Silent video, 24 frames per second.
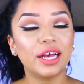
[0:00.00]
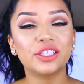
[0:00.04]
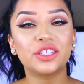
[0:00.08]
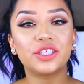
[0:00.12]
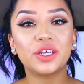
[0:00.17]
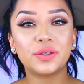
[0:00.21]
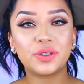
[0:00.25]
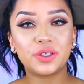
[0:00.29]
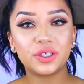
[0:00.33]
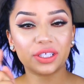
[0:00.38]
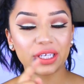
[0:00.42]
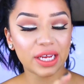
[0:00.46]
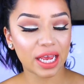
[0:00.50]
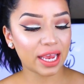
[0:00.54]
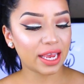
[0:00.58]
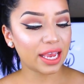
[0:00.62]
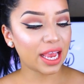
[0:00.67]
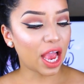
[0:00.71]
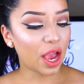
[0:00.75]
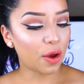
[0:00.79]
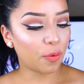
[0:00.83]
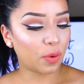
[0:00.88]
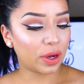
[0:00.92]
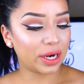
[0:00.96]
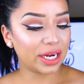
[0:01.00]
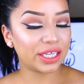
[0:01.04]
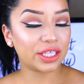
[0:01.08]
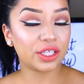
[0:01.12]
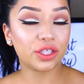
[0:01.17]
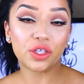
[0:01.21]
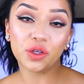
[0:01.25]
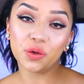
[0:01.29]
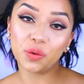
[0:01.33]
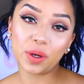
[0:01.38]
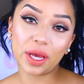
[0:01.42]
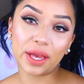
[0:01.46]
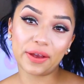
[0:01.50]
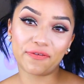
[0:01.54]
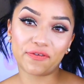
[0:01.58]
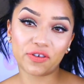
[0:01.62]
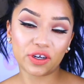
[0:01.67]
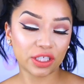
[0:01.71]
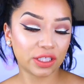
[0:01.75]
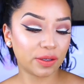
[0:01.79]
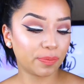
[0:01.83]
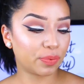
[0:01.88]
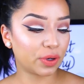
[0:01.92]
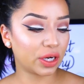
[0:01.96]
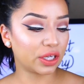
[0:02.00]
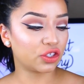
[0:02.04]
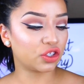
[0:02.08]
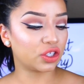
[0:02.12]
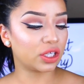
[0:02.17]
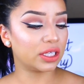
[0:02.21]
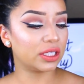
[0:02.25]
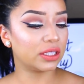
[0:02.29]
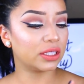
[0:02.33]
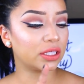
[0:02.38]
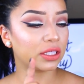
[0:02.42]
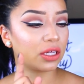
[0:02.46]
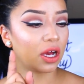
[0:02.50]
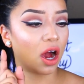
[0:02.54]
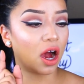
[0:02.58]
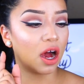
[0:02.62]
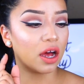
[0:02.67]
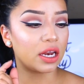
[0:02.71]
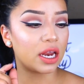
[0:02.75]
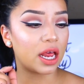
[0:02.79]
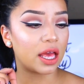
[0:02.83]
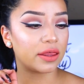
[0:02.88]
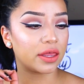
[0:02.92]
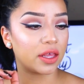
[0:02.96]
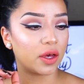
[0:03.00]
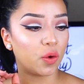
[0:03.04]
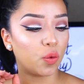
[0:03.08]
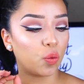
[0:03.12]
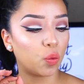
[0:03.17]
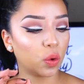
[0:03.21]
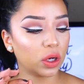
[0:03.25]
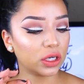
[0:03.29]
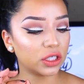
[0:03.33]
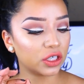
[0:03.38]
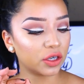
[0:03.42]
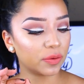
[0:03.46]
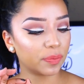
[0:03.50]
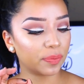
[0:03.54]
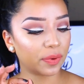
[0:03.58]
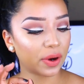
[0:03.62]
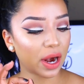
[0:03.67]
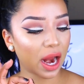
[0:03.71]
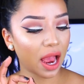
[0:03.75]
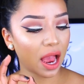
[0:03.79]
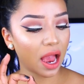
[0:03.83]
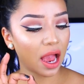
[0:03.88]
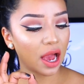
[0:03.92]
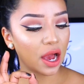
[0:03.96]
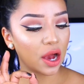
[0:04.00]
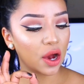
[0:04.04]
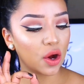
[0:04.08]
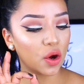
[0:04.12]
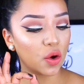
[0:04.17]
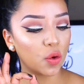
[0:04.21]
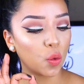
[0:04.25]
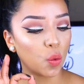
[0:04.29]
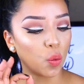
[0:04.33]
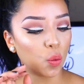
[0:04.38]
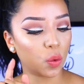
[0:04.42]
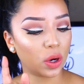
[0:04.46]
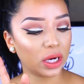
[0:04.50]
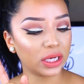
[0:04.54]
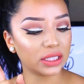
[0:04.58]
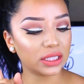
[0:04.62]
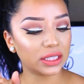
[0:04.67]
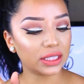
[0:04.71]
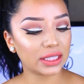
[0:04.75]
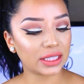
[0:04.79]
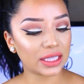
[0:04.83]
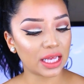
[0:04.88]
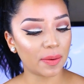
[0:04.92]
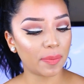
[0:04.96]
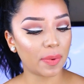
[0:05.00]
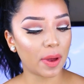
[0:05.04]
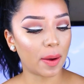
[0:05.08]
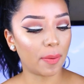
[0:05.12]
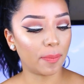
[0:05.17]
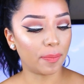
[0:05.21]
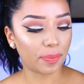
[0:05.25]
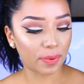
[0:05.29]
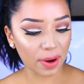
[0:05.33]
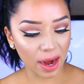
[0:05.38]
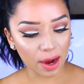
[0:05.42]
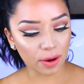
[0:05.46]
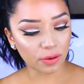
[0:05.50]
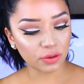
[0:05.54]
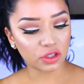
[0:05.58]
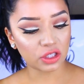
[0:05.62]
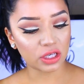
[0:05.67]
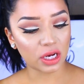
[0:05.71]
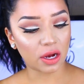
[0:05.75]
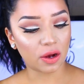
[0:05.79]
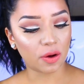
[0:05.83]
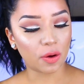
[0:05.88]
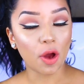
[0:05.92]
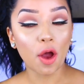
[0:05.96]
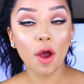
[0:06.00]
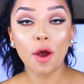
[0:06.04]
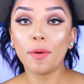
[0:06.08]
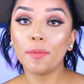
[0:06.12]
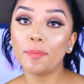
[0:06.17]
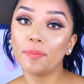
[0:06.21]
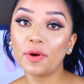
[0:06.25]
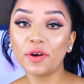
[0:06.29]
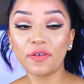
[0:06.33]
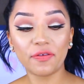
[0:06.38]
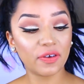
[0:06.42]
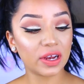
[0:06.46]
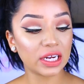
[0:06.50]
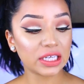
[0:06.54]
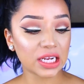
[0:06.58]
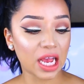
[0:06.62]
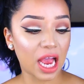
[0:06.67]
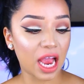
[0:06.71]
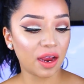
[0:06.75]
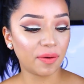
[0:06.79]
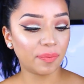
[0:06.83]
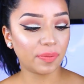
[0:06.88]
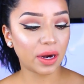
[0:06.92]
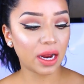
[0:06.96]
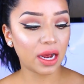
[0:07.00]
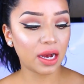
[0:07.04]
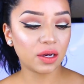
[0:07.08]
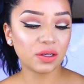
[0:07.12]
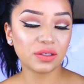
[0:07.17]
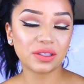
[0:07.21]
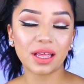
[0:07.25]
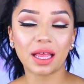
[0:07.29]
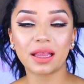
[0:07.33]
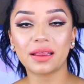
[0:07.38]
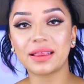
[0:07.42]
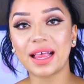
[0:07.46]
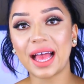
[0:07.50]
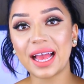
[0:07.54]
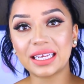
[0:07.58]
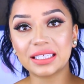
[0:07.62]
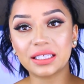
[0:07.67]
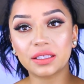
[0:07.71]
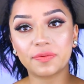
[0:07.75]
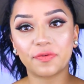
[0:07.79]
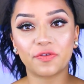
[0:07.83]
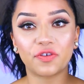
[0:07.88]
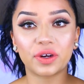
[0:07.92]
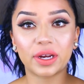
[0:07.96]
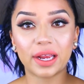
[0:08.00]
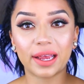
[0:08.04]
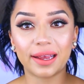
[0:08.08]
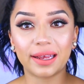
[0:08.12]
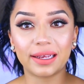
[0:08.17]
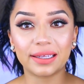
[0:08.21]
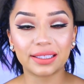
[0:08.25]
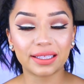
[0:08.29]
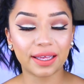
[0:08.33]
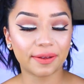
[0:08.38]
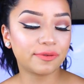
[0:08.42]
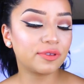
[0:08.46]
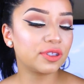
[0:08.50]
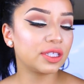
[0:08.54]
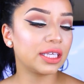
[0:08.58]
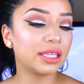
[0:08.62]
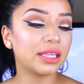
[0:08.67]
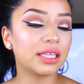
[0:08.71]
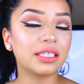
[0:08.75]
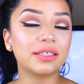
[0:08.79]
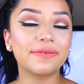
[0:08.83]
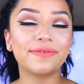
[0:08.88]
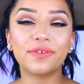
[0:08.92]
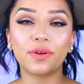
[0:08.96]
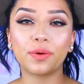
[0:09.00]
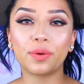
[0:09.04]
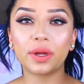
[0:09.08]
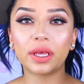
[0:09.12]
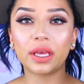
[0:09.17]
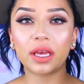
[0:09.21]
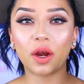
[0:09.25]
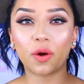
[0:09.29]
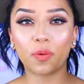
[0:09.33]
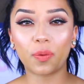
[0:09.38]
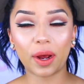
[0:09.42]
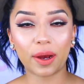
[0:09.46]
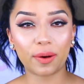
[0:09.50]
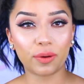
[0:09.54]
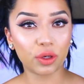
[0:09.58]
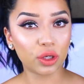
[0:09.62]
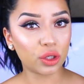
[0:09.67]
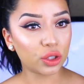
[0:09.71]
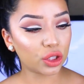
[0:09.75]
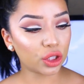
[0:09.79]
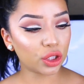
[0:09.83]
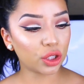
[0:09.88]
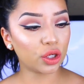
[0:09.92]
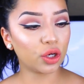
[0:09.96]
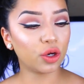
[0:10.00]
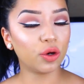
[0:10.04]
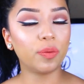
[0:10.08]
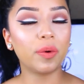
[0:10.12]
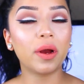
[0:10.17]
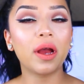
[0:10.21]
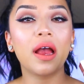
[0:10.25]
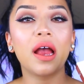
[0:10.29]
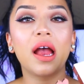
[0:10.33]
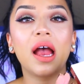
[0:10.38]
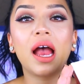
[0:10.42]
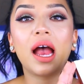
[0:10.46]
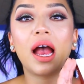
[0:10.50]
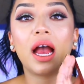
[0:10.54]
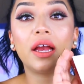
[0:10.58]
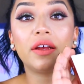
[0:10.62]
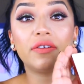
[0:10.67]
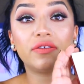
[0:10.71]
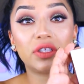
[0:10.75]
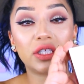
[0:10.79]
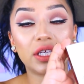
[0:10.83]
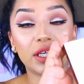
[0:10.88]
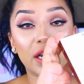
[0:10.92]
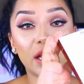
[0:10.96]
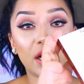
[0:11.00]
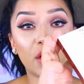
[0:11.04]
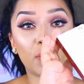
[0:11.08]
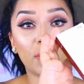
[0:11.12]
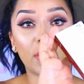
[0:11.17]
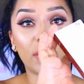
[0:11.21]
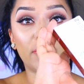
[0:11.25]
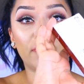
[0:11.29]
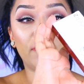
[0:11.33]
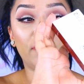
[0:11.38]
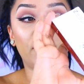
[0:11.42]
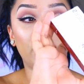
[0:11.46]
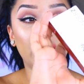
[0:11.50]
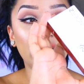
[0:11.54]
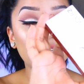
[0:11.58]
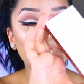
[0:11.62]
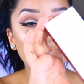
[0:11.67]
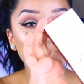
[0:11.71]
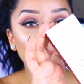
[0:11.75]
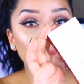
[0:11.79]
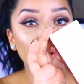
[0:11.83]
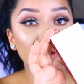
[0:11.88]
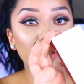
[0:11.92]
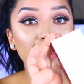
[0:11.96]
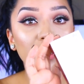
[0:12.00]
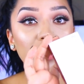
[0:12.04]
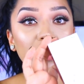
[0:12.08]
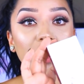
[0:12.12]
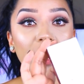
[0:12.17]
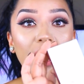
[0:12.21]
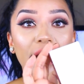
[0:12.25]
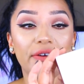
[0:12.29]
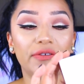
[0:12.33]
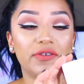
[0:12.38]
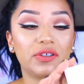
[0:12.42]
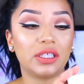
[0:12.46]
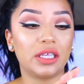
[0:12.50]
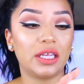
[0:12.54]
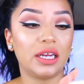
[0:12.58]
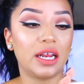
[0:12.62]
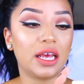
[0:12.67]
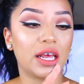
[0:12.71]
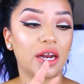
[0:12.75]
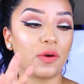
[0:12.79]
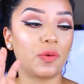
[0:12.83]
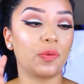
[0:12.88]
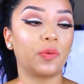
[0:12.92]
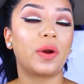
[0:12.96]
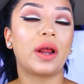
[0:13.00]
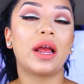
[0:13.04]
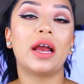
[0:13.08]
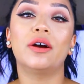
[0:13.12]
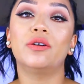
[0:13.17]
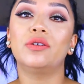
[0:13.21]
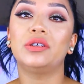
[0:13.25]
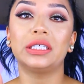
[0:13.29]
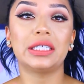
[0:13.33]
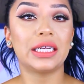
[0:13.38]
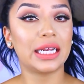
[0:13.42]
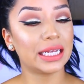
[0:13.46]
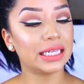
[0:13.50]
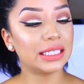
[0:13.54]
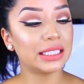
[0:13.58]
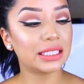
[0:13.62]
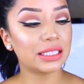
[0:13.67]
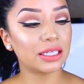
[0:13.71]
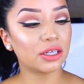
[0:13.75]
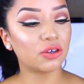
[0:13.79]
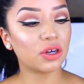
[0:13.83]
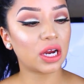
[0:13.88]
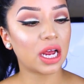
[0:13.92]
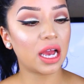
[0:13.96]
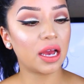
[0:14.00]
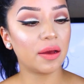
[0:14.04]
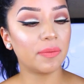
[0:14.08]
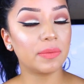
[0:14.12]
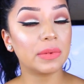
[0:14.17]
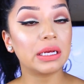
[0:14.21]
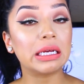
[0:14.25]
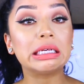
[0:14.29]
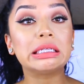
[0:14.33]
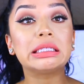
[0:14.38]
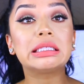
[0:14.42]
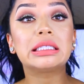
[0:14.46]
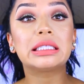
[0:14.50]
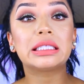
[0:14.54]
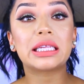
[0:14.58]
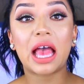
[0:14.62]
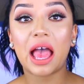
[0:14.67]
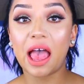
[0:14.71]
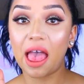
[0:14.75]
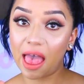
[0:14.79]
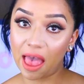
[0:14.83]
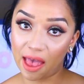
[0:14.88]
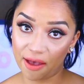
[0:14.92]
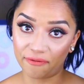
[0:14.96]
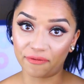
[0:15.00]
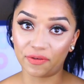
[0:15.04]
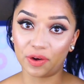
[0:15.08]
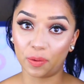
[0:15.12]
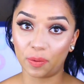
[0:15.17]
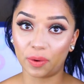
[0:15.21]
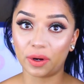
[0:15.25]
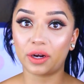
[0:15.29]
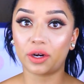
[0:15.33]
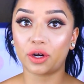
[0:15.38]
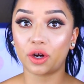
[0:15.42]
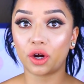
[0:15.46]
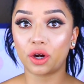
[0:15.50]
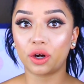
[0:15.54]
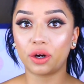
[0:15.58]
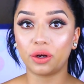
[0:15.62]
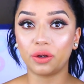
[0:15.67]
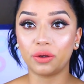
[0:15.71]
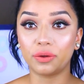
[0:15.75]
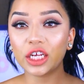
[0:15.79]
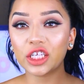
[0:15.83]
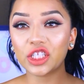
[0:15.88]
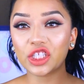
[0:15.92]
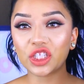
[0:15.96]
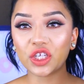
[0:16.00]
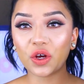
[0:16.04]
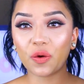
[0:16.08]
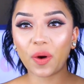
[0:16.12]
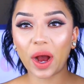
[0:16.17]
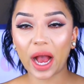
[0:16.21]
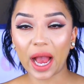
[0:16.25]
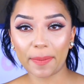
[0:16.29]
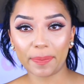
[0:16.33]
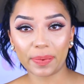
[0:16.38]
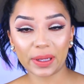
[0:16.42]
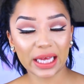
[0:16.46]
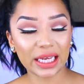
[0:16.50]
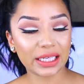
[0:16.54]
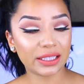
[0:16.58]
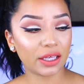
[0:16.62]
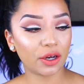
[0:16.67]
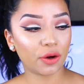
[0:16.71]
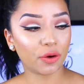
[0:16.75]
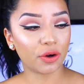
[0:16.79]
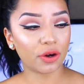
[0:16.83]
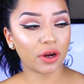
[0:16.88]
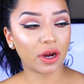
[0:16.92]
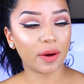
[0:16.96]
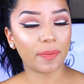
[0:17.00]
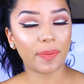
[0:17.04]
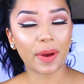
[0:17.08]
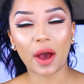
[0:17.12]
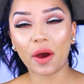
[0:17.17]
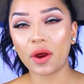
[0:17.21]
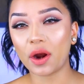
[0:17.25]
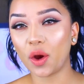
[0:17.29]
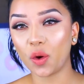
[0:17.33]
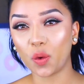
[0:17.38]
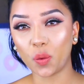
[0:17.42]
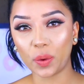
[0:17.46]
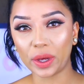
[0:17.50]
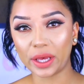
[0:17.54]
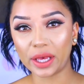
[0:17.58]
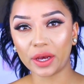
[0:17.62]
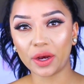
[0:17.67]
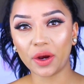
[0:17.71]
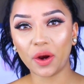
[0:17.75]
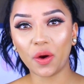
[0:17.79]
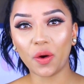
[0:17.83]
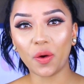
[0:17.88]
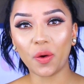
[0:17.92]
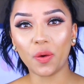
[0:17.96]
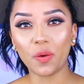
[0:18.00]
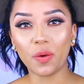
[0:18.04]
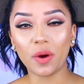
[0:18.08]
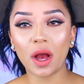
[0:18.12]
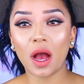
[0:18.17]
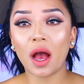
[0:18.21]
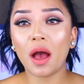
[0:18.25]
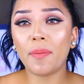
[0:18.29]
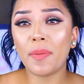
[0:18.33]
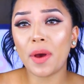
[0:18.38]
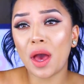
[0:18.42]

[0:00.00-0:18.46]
So today I wanted to do a first impressions on the Wunder Brow One Step Brow Gel. Perfect eyebrows that last for days. I've seen this floating around YouTube. I've seen it around Facebook. I've seen it around Instagram. It's everywhere, girl. So I placed an order about a week ago.